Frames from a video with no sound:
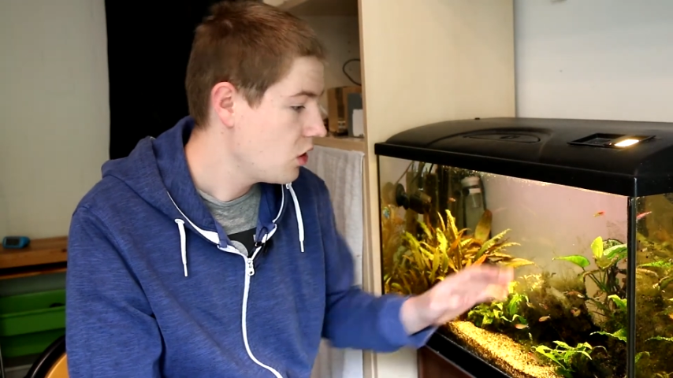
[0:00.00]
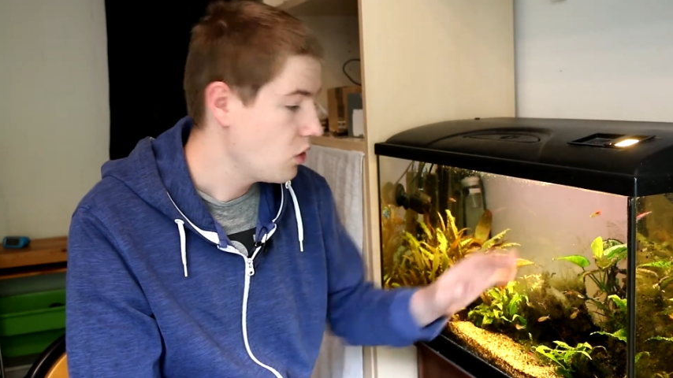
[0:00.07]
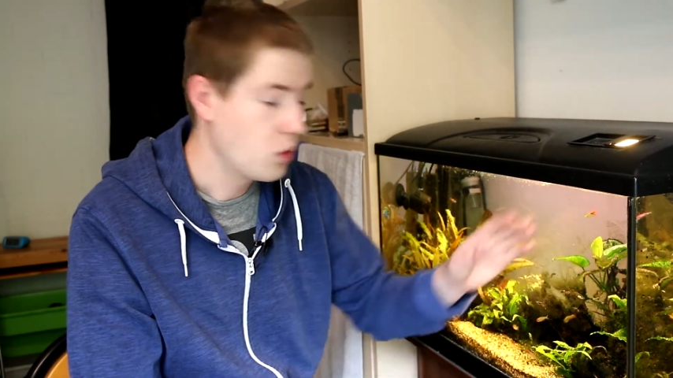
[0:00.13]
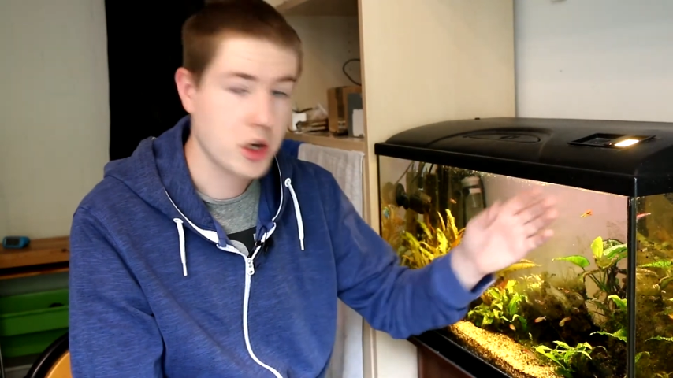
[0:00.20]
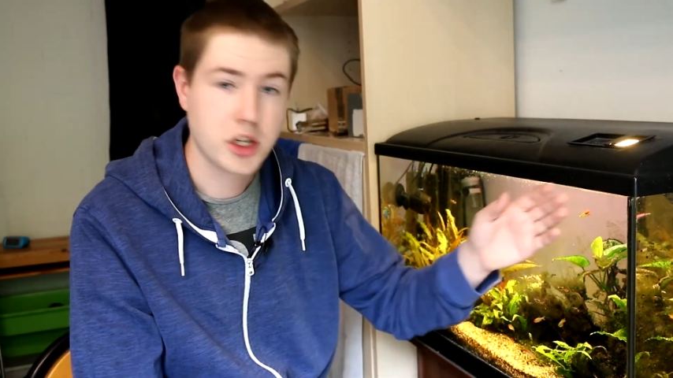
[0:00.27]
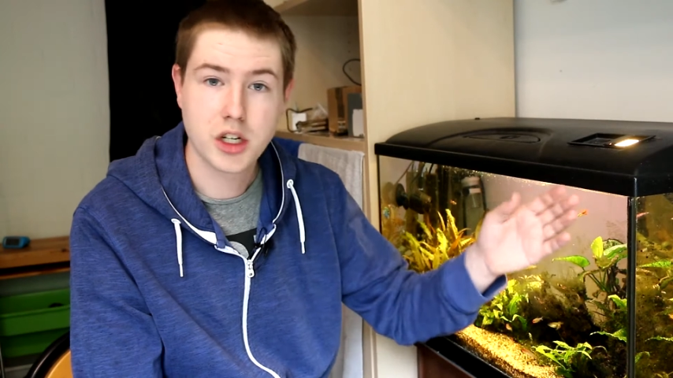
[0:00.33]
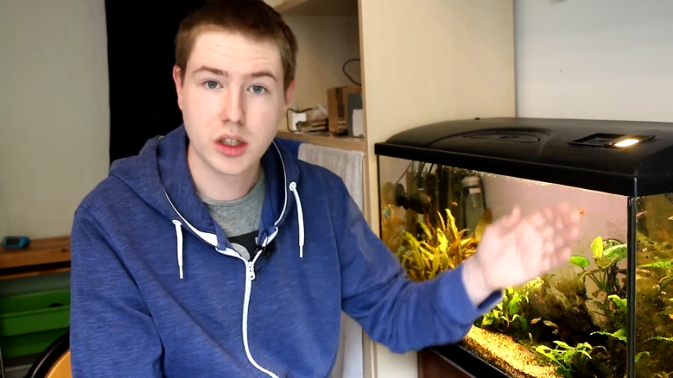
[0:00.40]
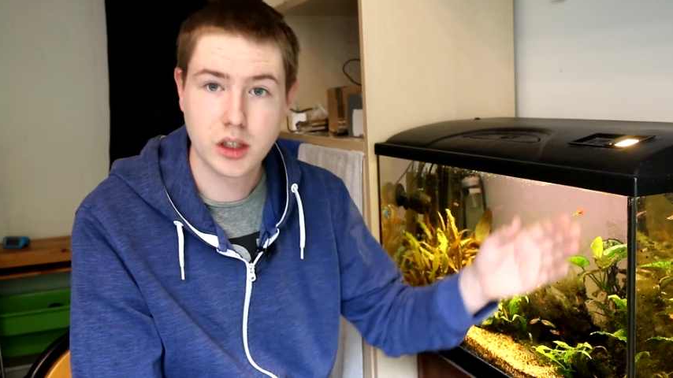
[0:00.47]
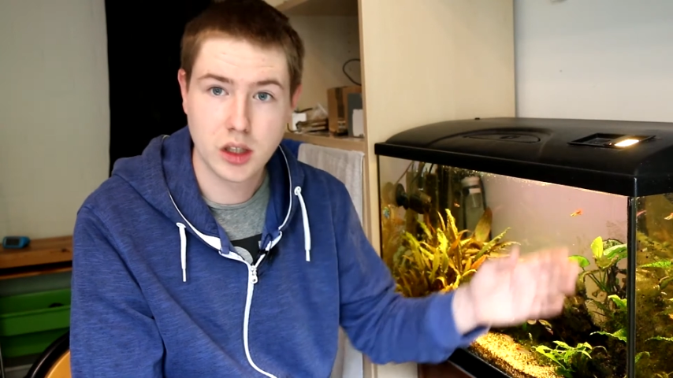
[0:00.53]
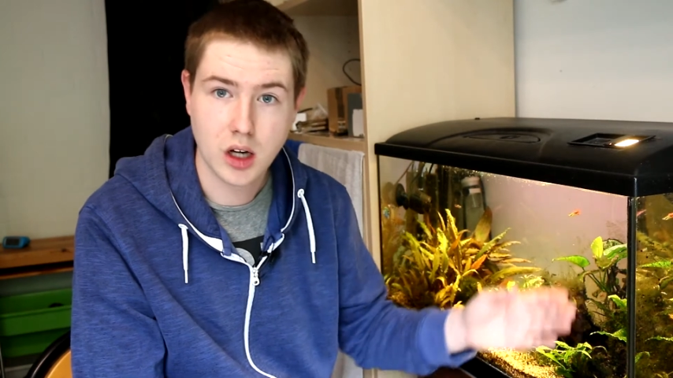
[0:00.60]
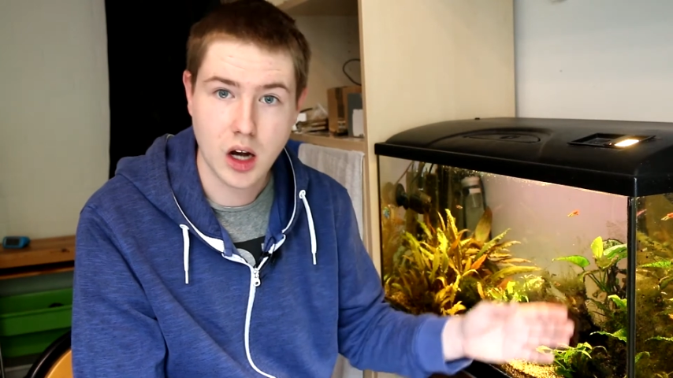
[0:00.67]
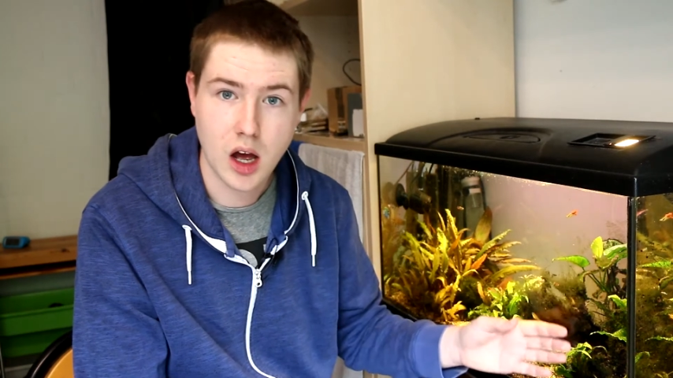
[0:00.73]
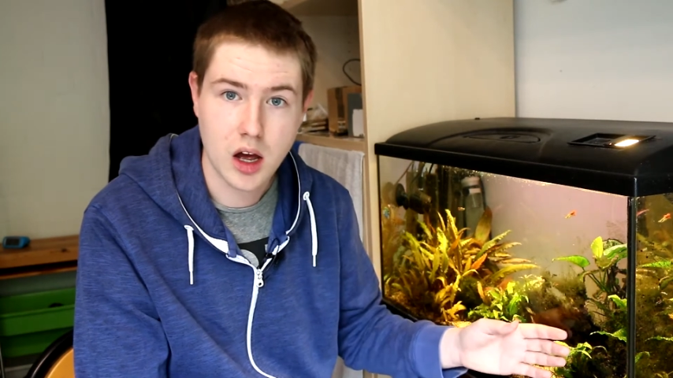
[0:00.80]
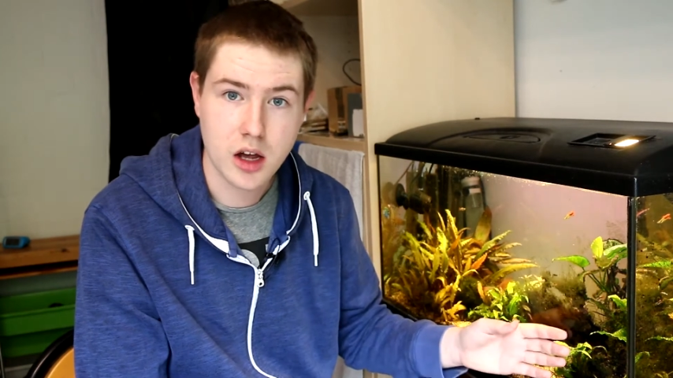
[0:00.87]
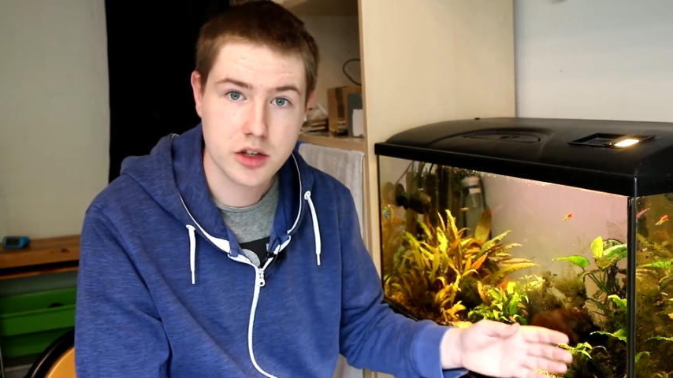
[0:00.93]
washing the
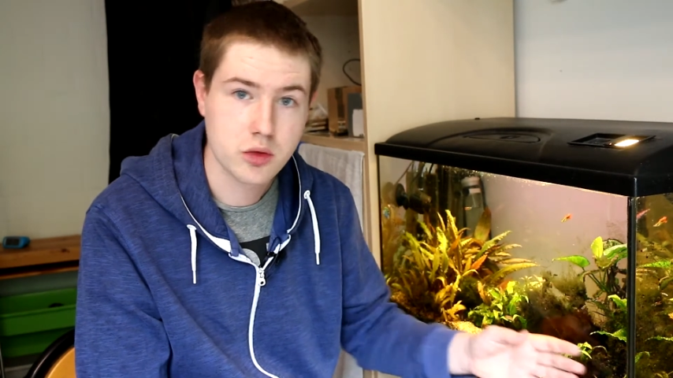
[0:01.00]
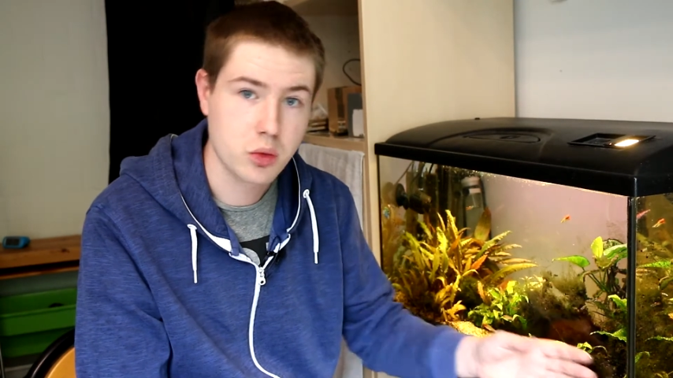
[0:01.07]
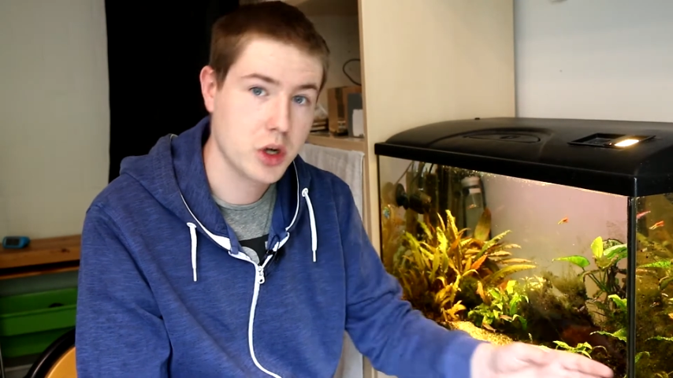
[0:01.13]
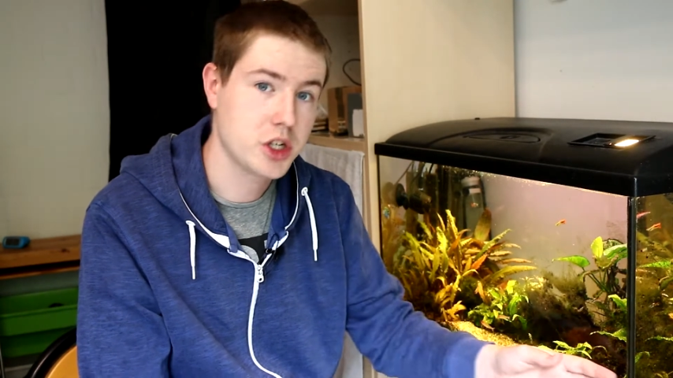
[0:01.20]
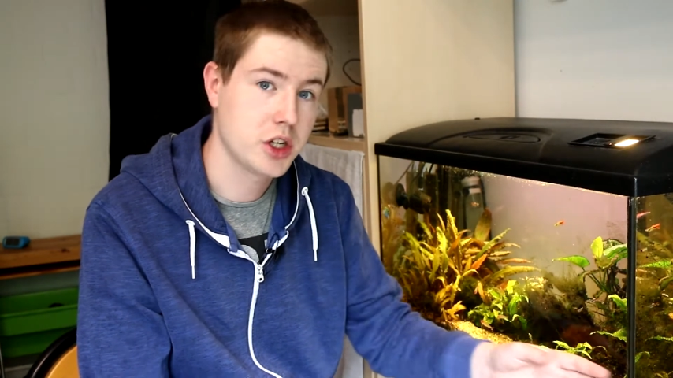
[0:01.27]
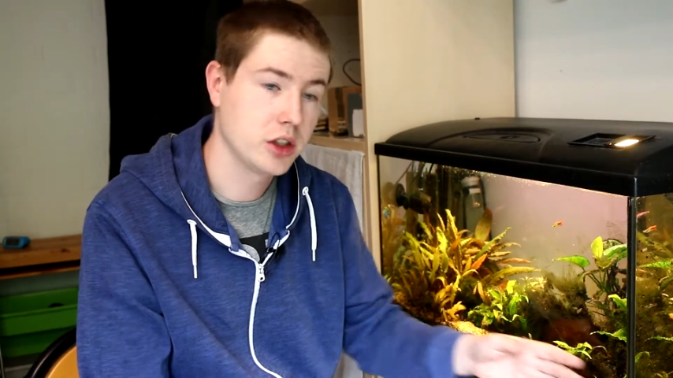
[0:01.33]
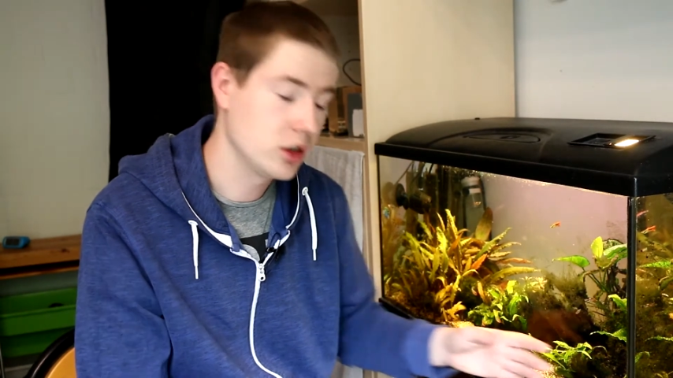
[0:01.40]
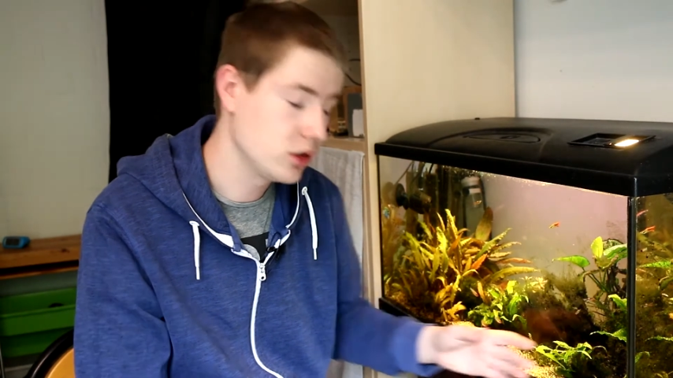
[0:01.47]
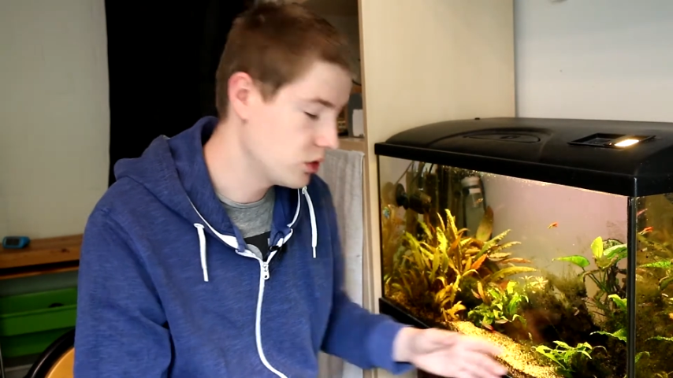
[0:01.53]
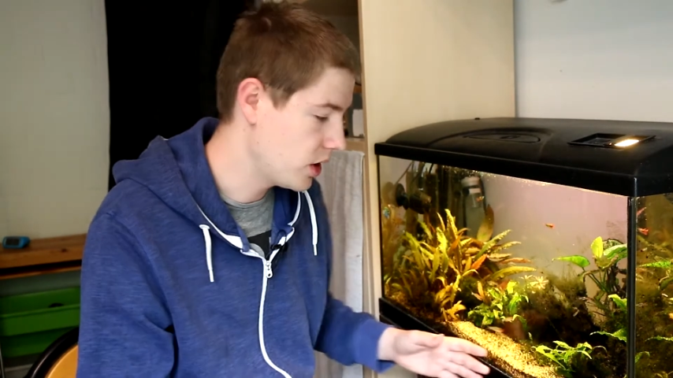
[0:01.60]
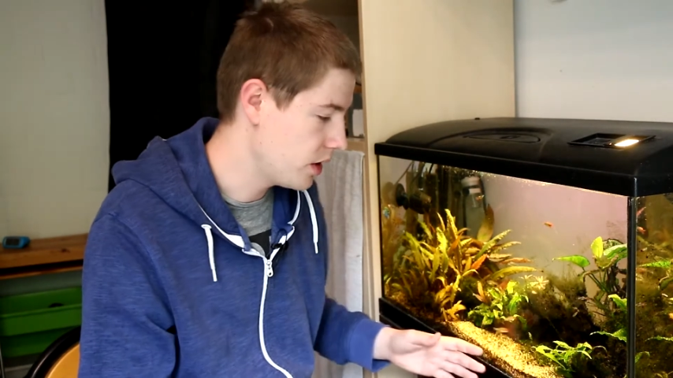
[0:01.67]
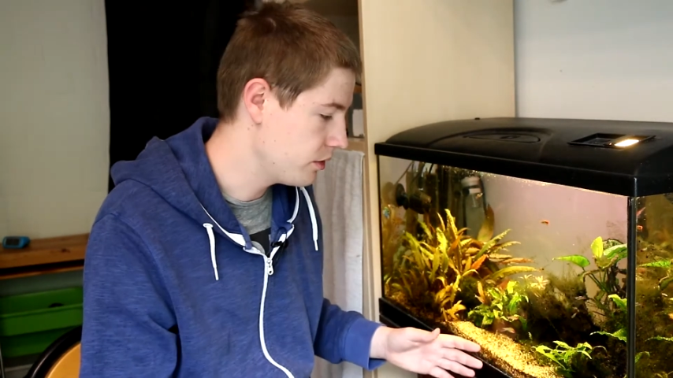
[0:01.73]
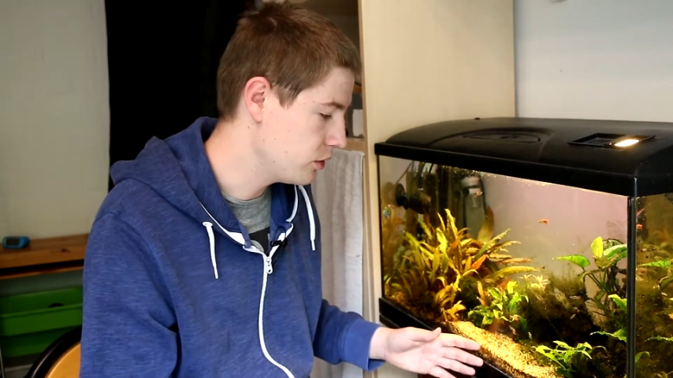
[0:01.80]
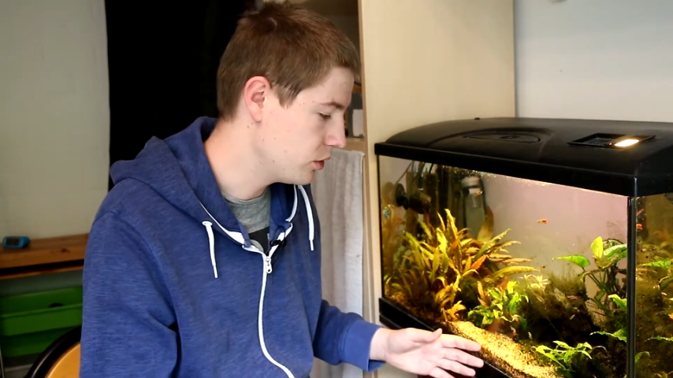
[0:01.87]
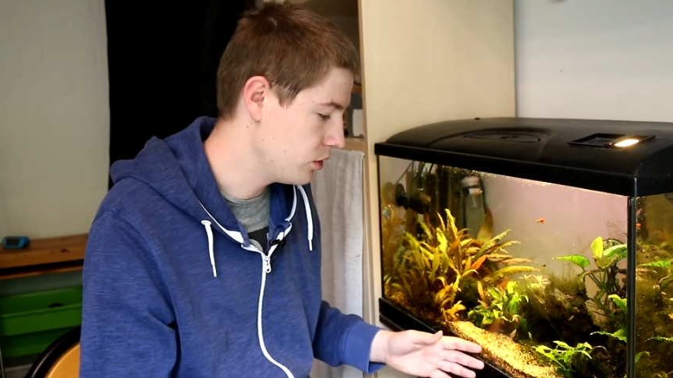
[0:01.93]
glass, washing the
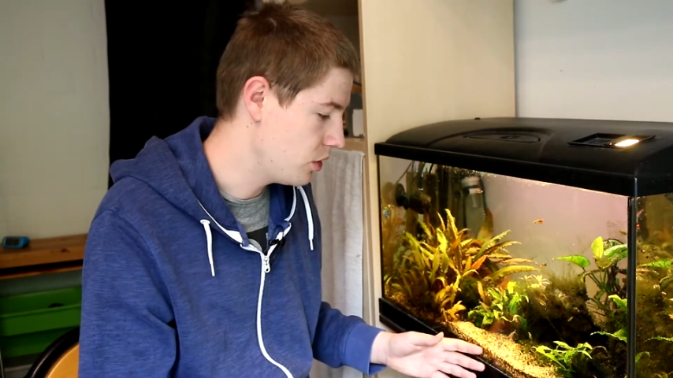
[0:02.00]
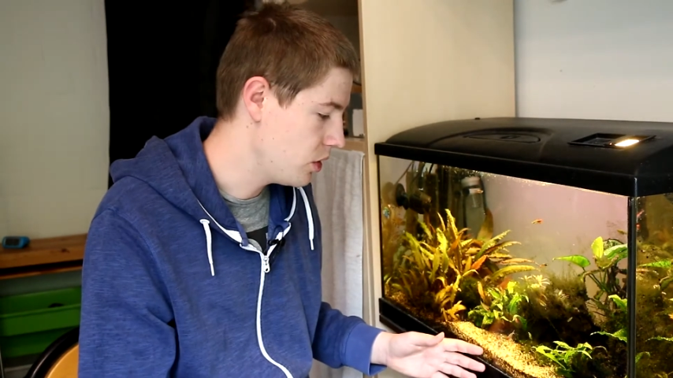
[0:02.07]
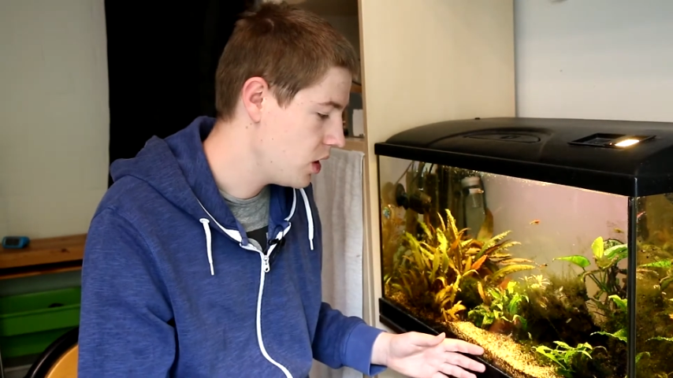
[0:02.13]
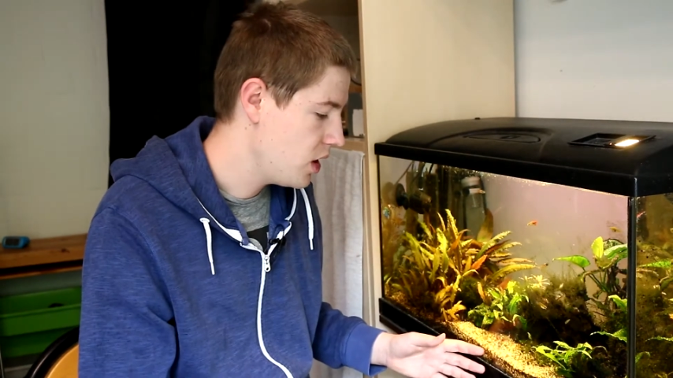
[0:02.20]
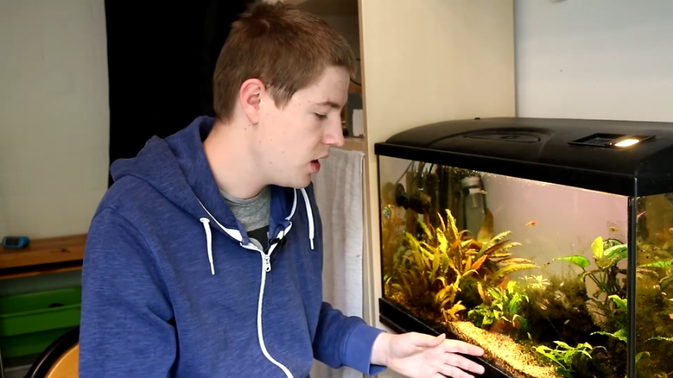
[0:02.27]
gravel,